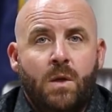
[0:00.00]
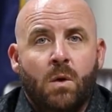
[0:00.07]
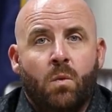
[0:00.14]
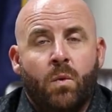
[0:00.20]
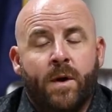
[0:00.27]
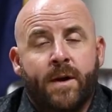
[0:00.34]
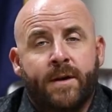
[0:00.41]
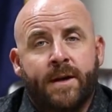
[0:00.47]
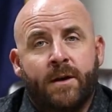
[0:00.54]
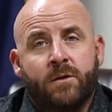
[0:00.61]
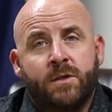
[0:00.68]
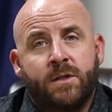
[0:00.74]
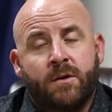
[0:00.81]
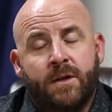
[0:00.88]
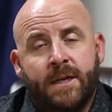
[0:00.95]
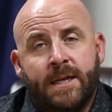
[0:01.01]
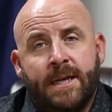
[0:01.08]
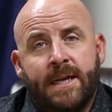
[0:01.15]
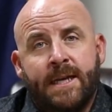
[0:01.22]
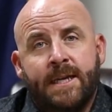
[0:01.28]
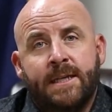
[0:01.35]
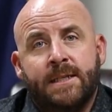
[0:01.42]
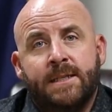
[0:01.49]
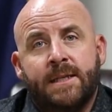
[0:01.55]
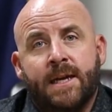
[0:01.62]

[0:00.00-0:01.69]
We're now starting to ease